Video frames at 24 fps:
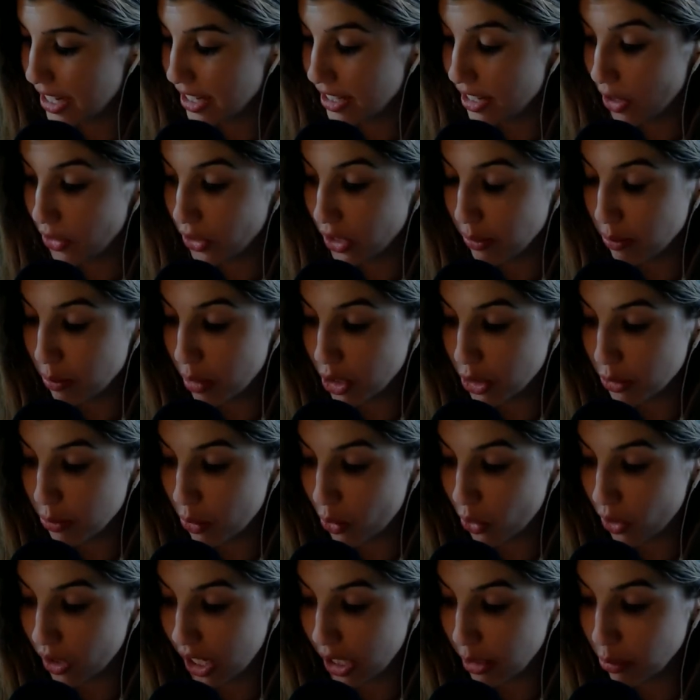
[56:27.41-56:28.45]
sounding much
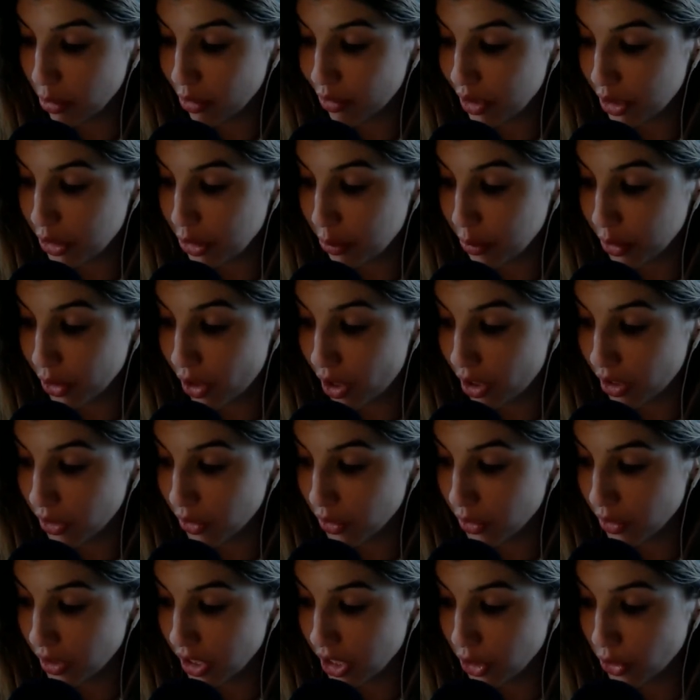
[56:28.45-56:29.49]
more like Professor
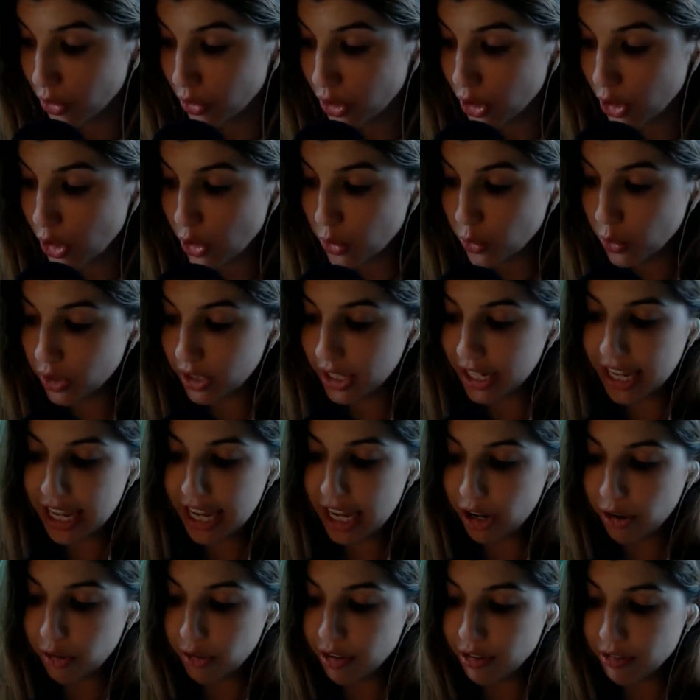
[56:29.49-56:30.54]
McGonagall than her usual
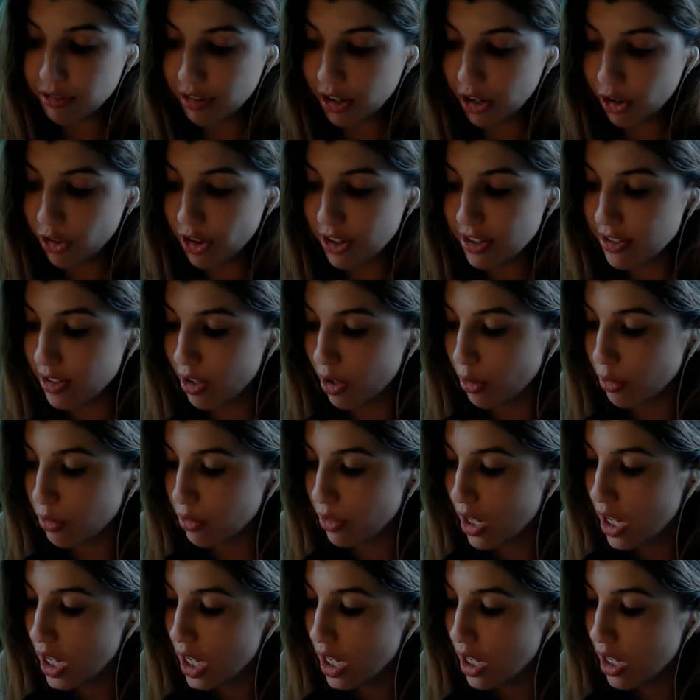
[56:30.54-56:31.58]
airy-fairy self.